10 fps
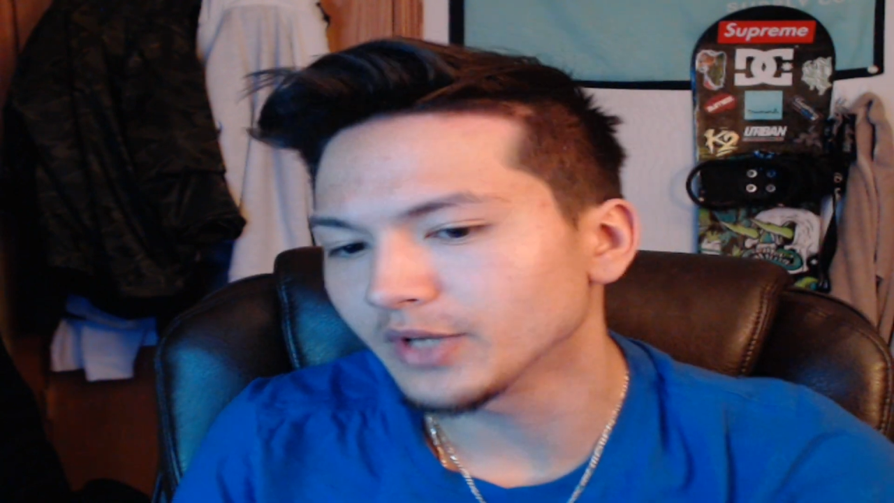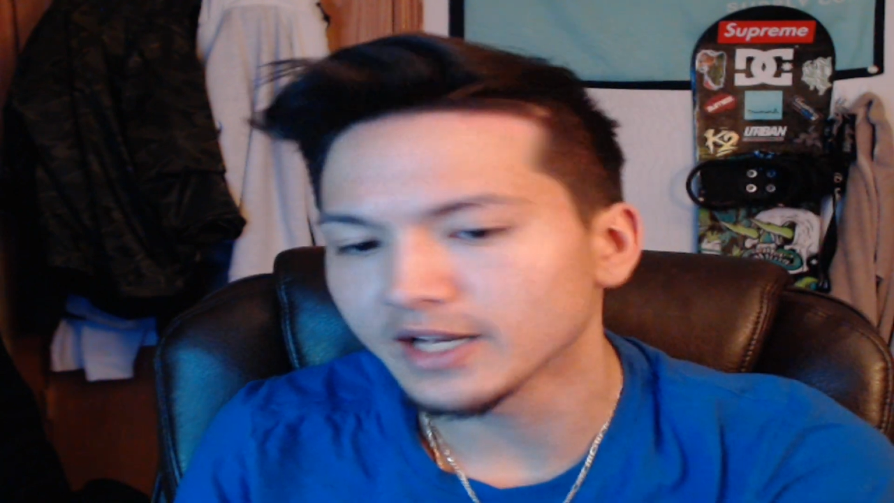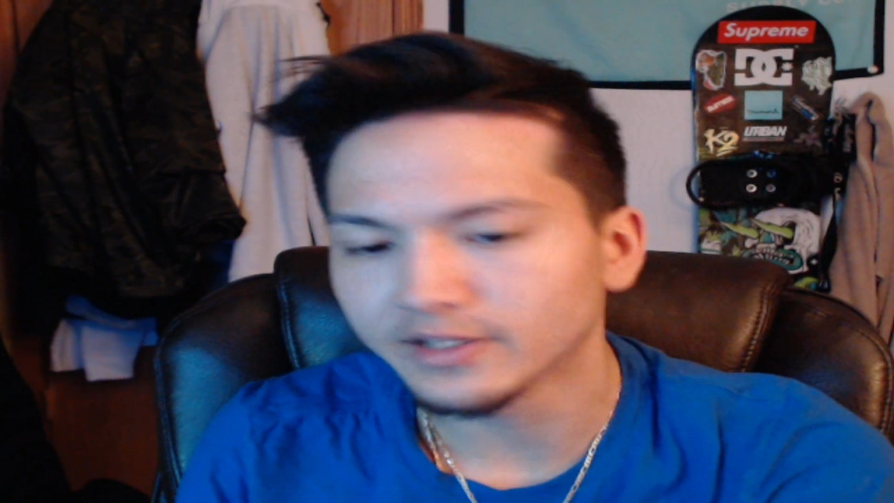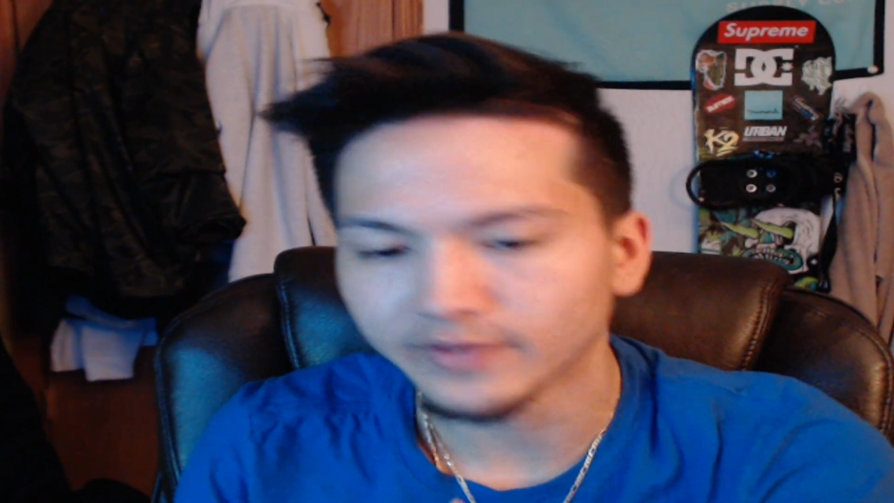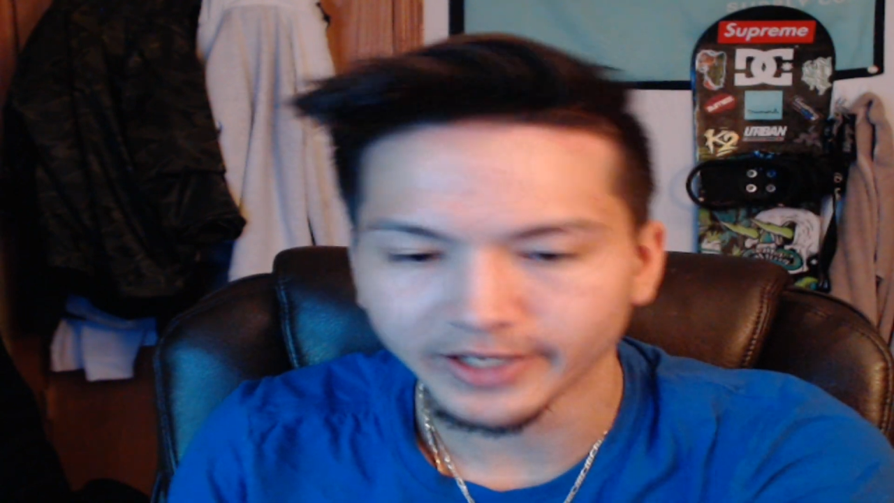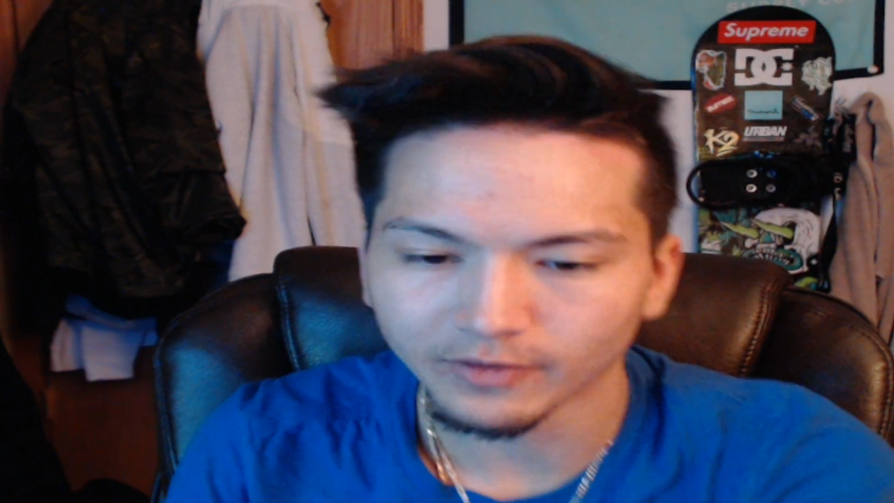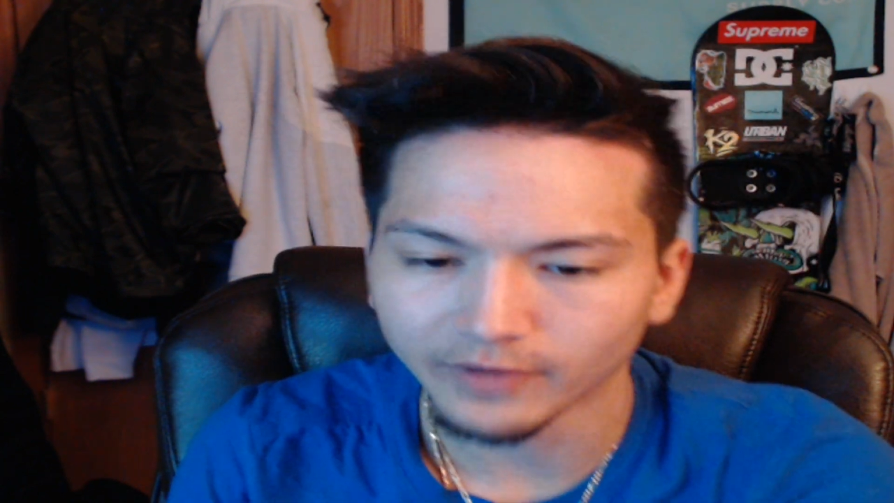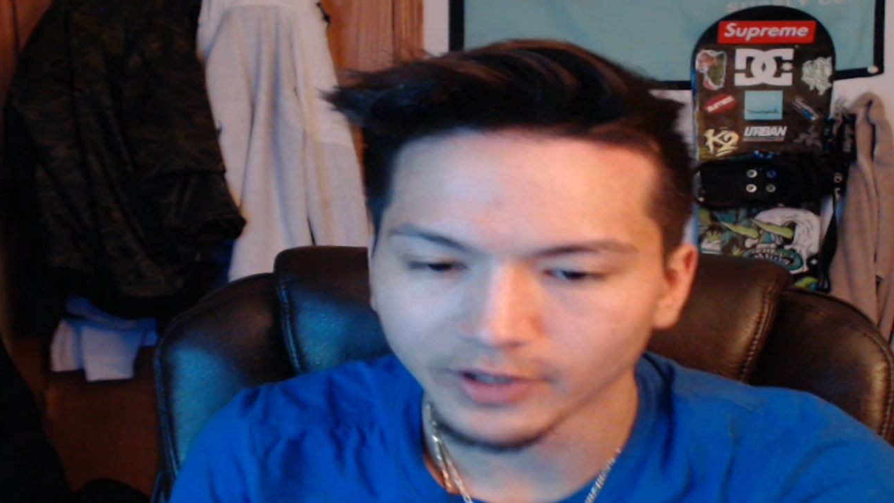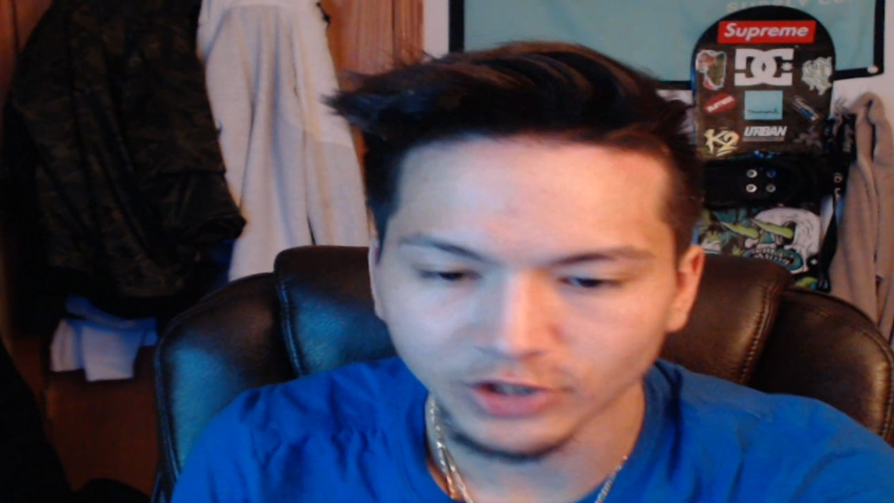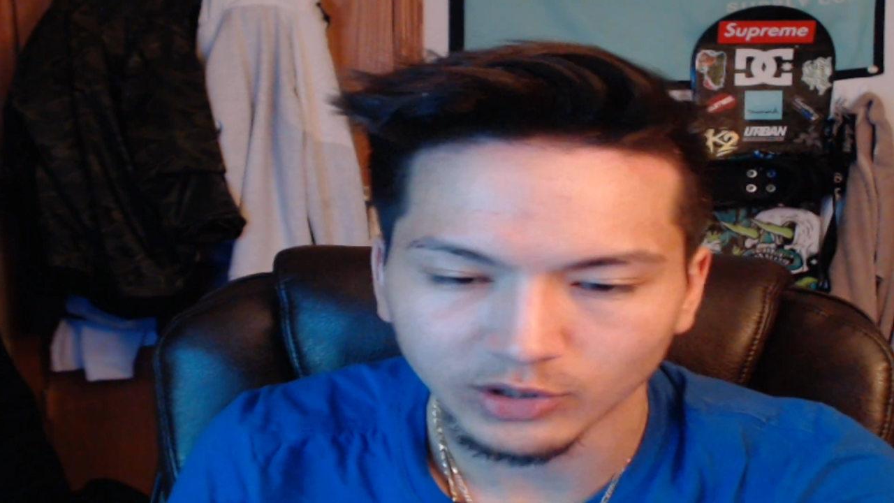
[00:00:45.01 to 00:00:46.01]
guys
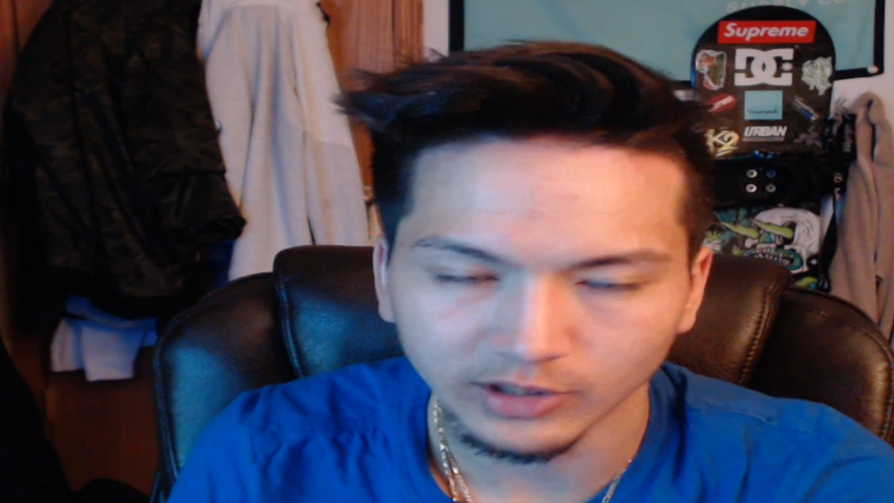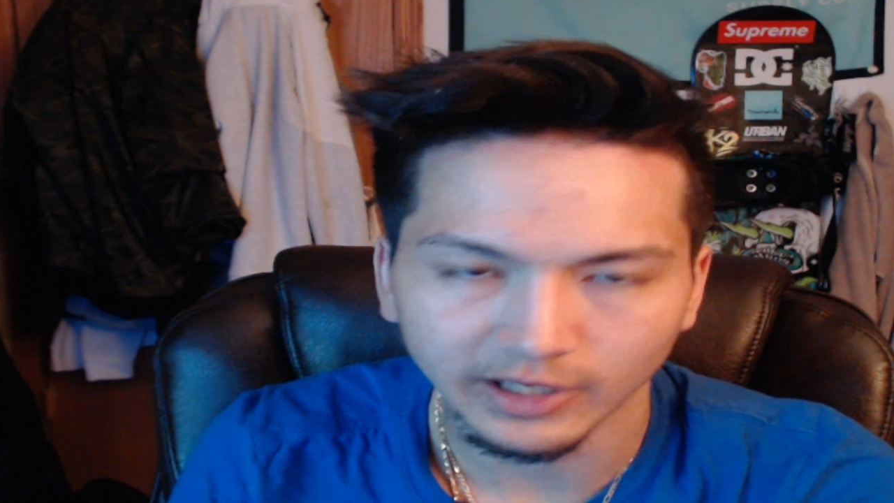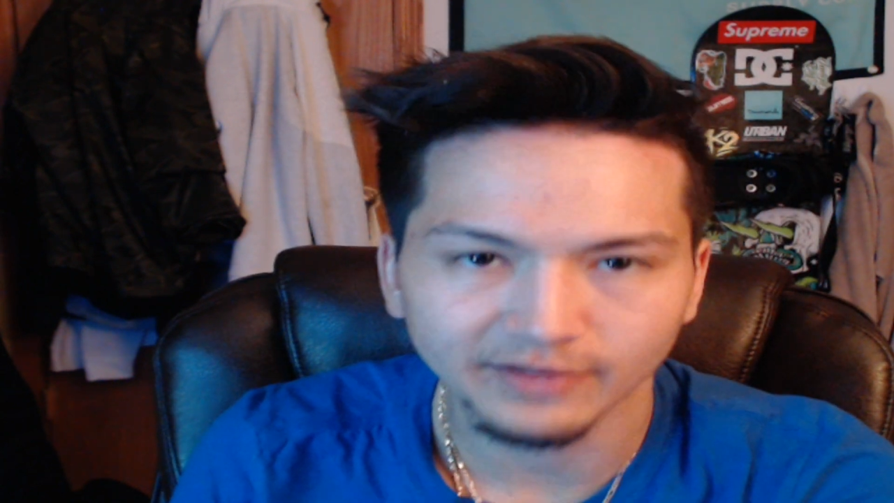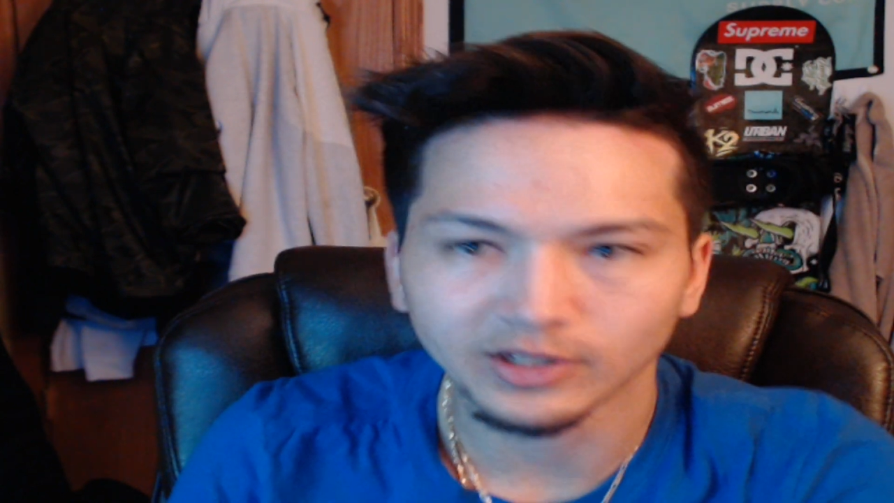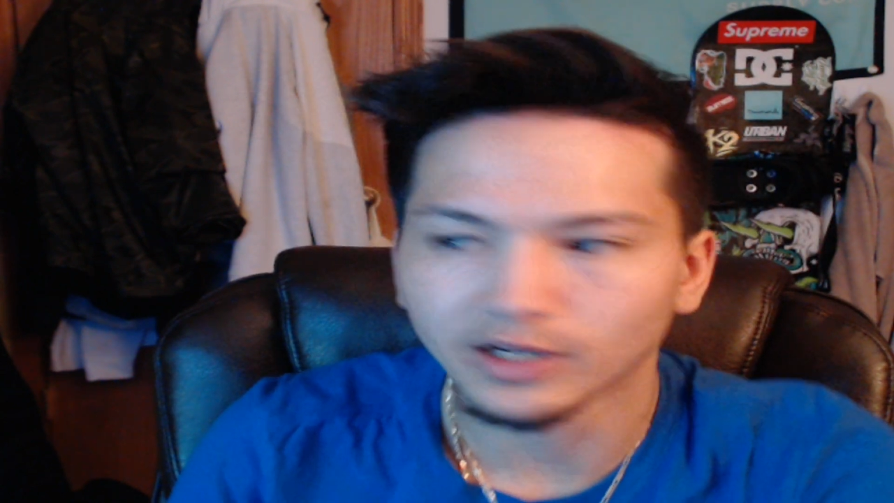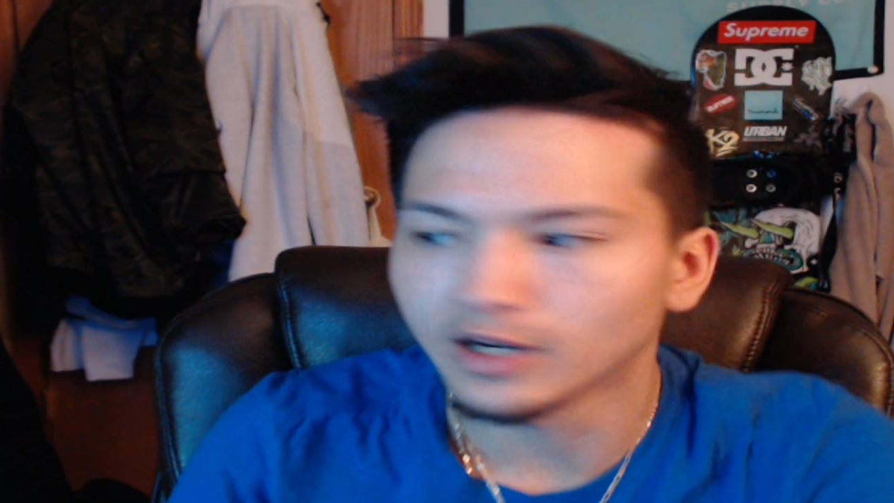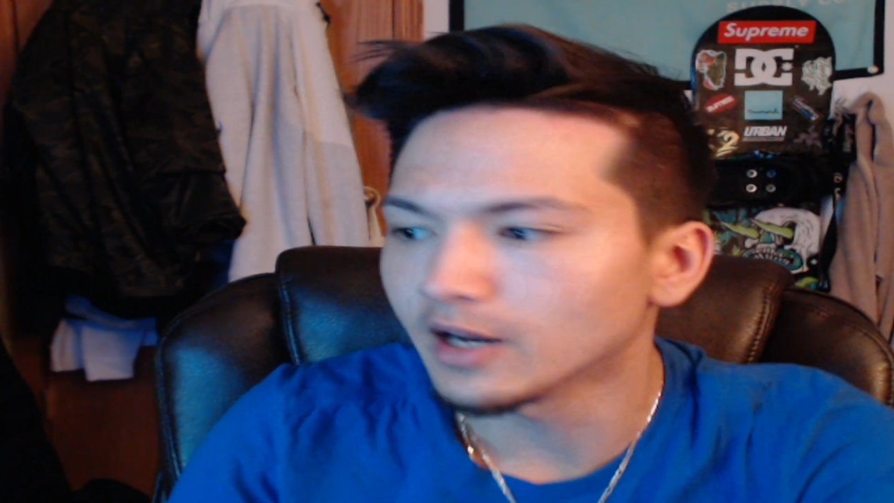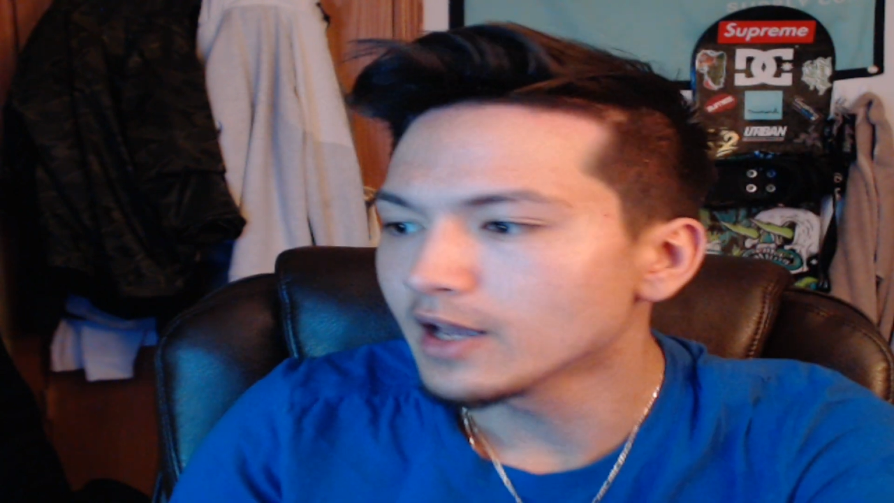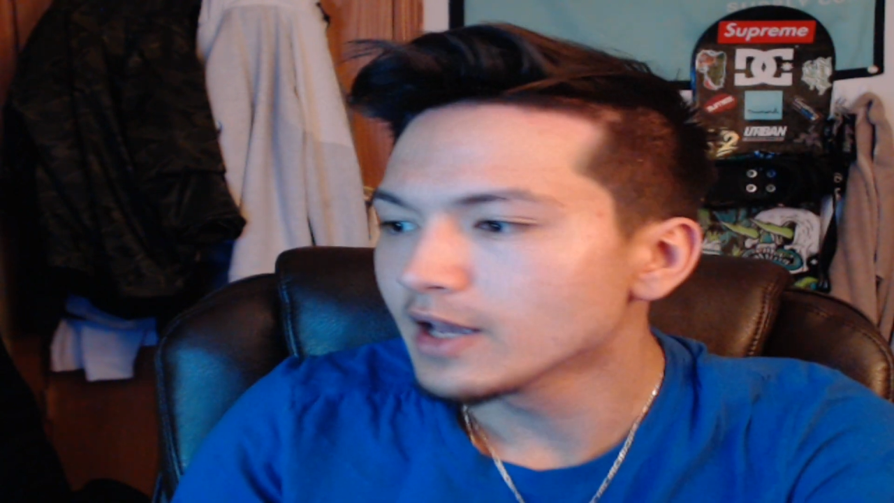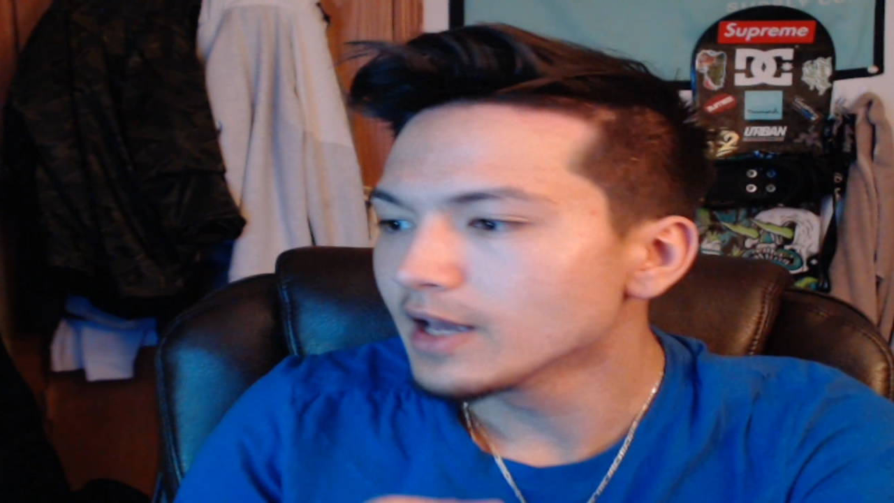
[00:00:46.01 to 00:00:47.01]
very shortly after I